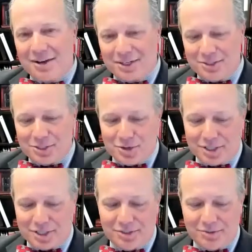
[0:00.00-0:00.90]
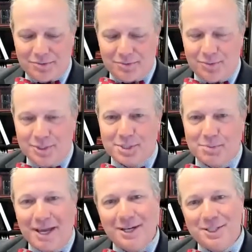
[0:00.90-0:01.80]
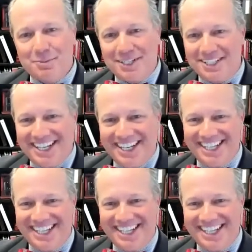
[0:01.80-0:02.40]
on construction risk management.